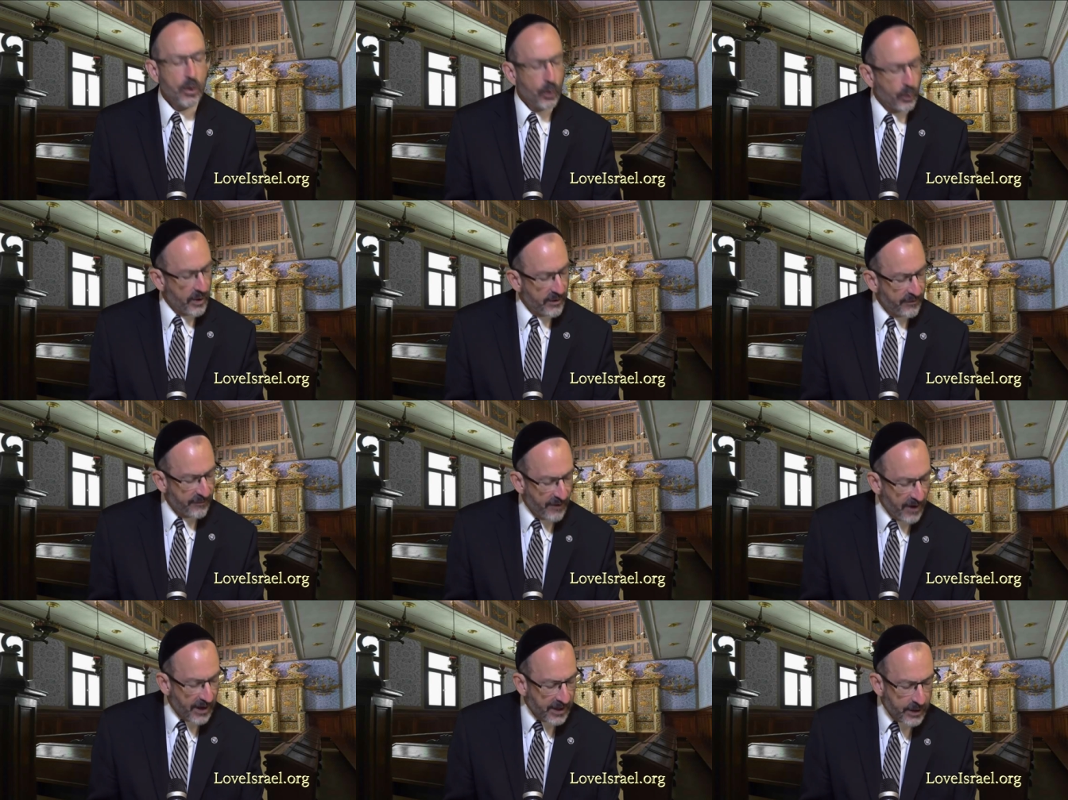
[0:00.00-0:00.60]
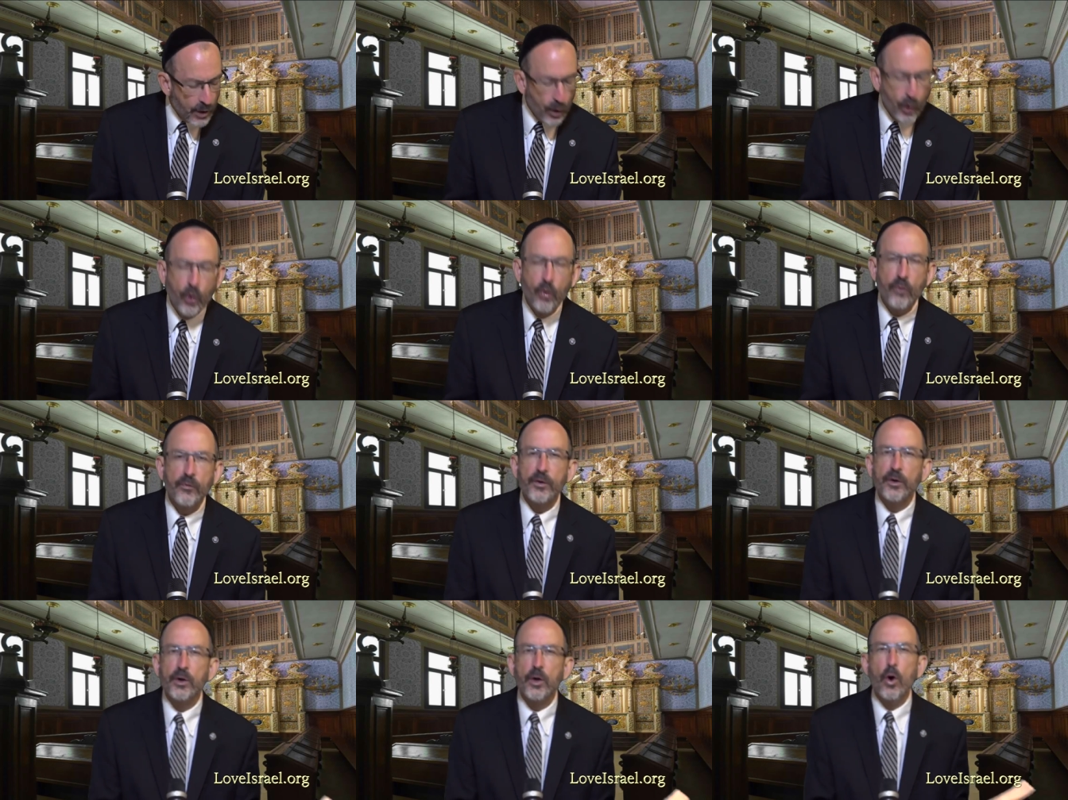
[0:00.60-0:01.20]
We find
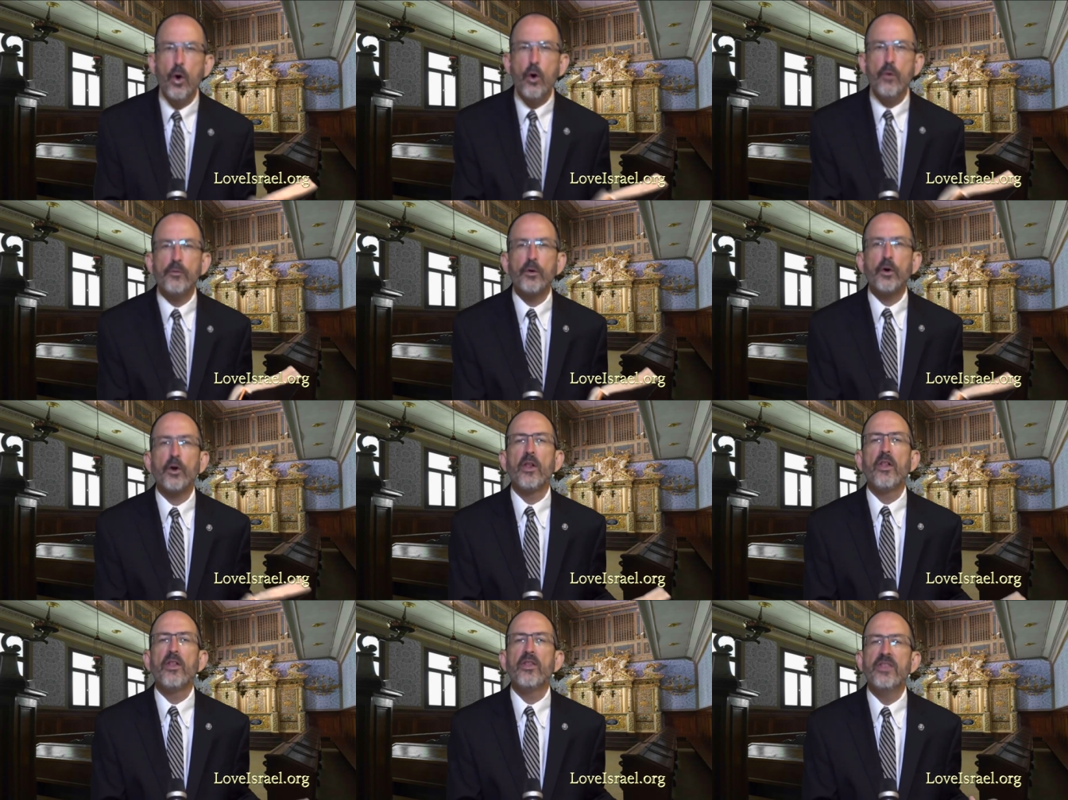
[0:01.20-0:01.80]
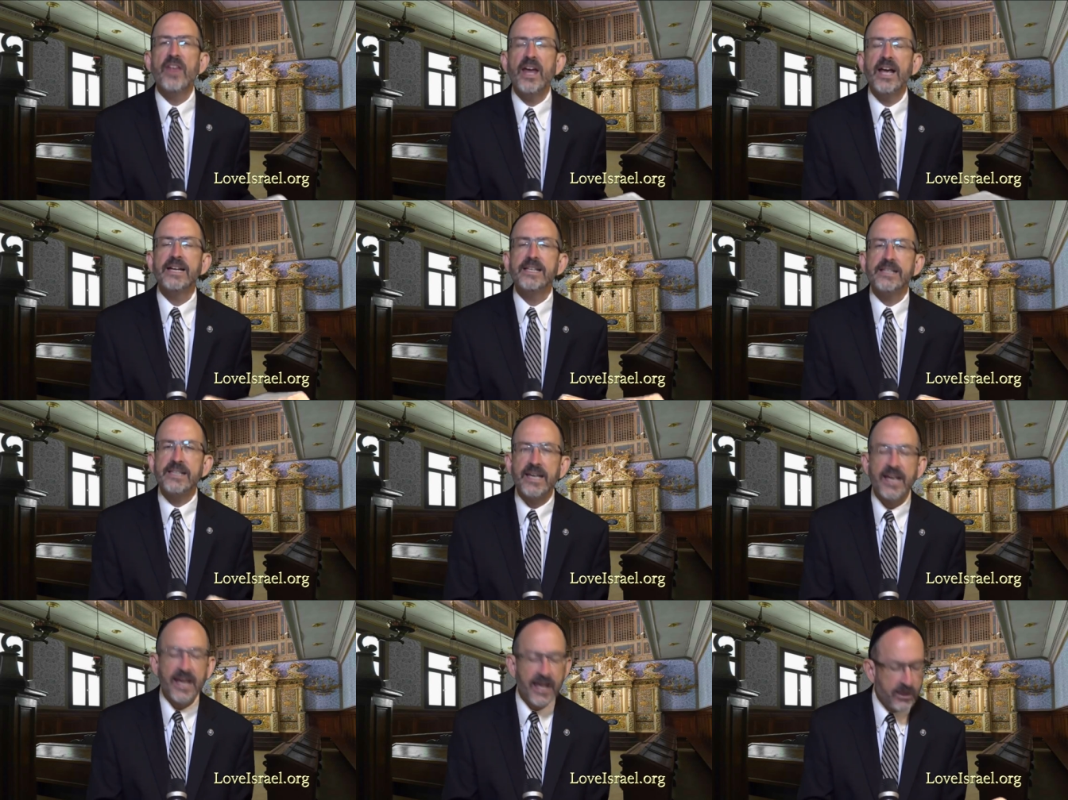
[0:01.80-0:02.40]
over and over, they
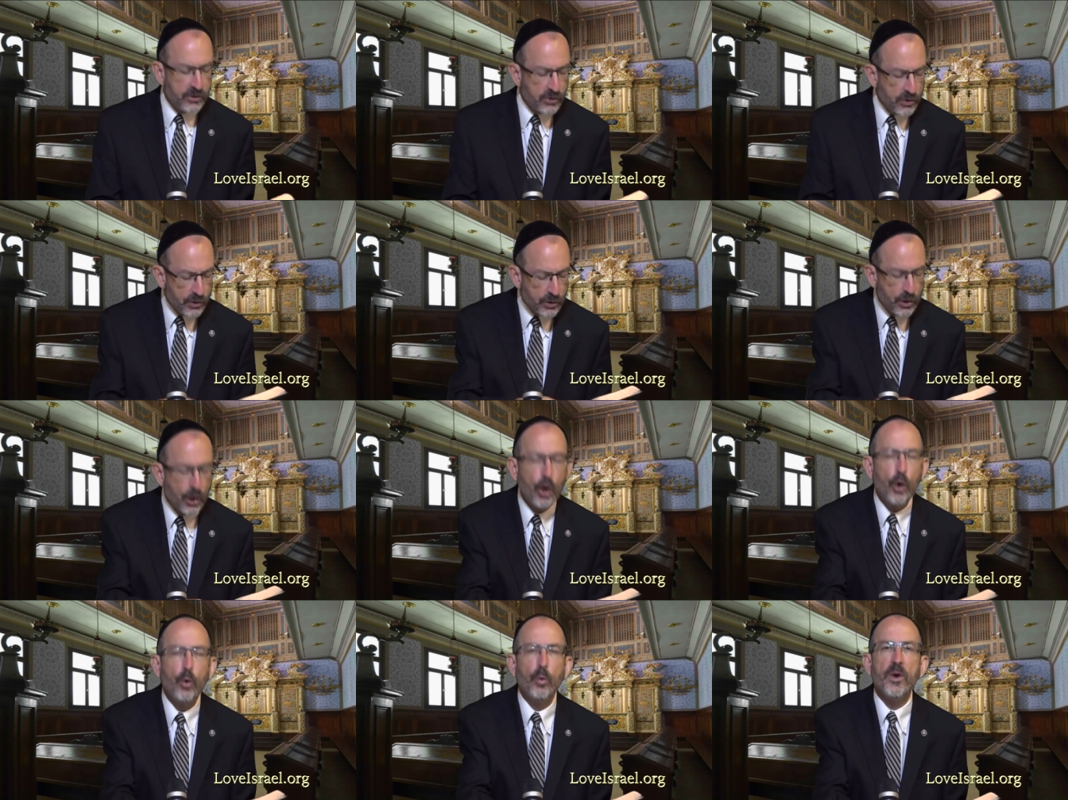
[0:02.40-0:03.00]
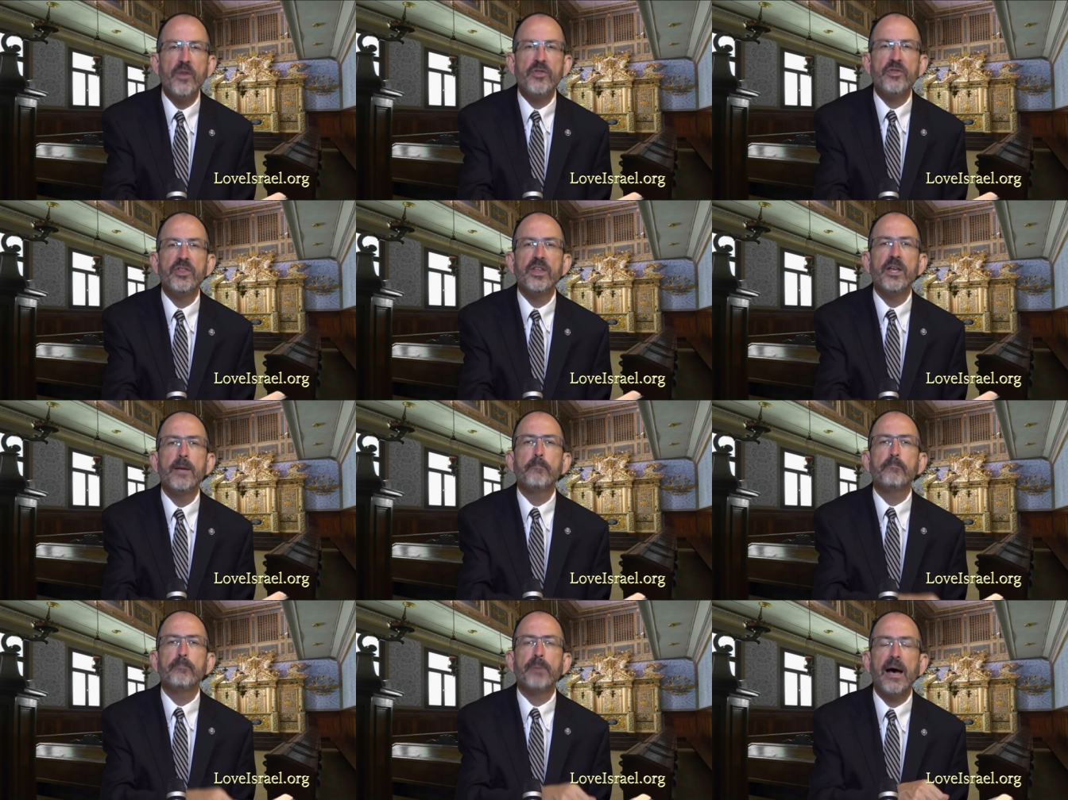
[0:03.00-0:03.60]
tend to go with
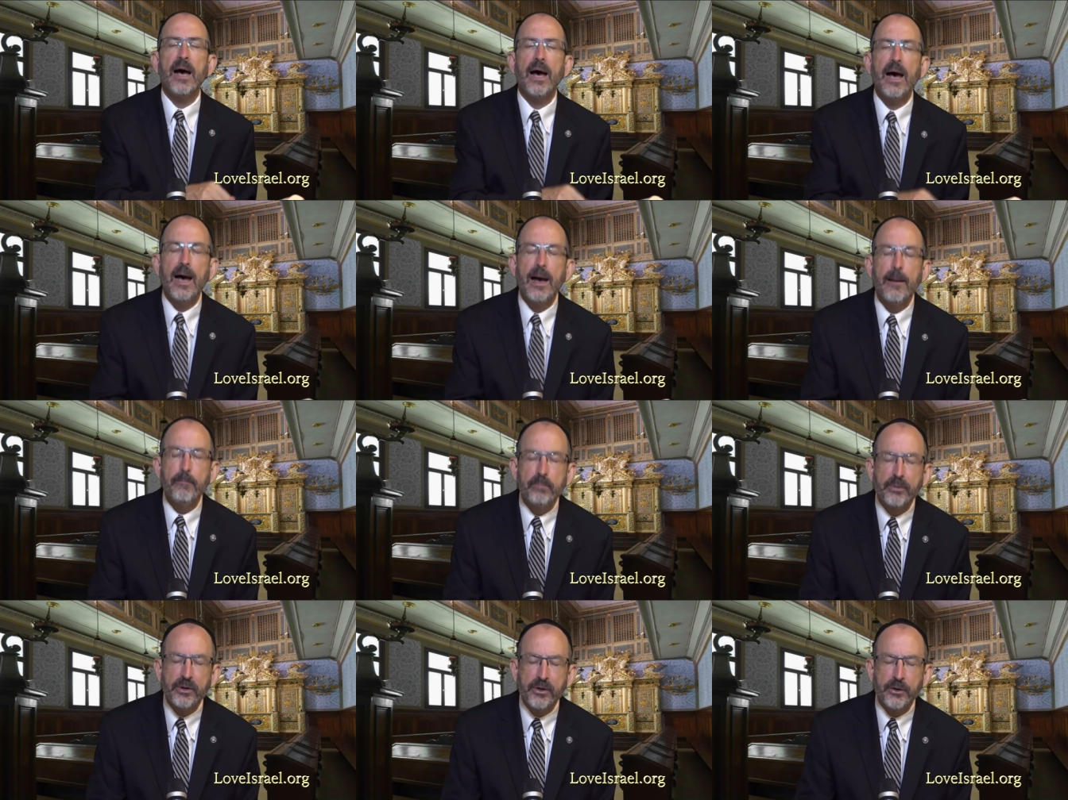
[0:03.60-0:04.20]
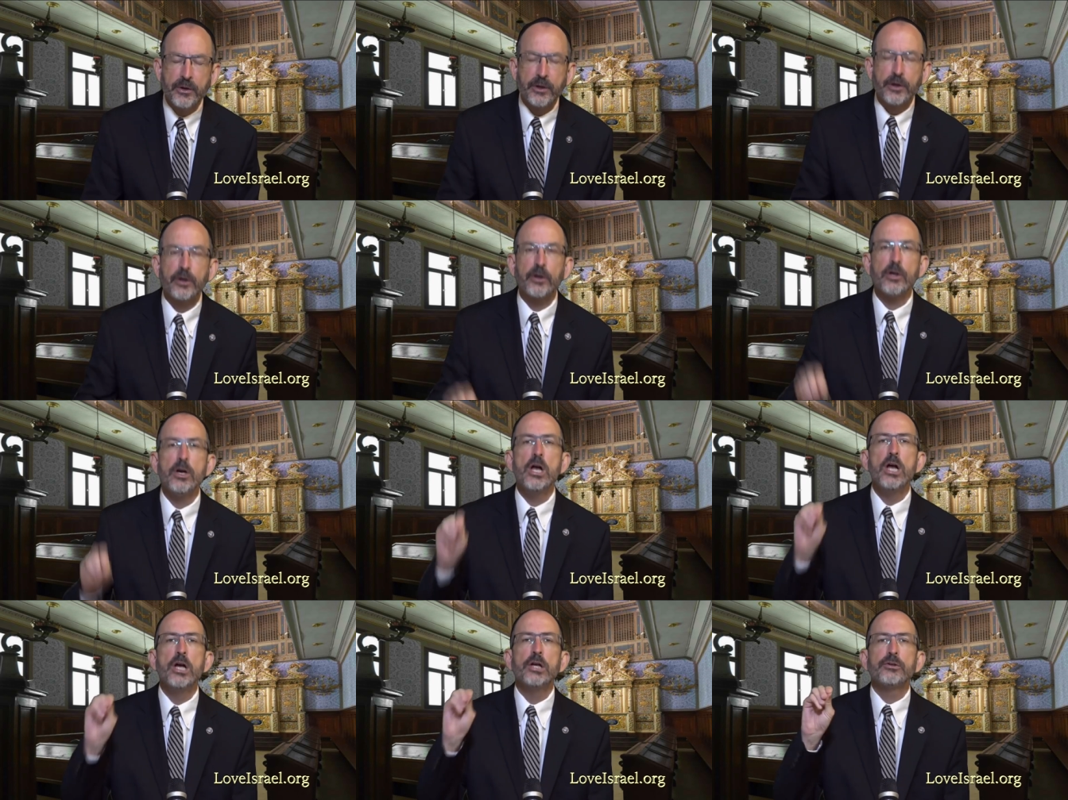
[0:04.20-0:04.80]
the popular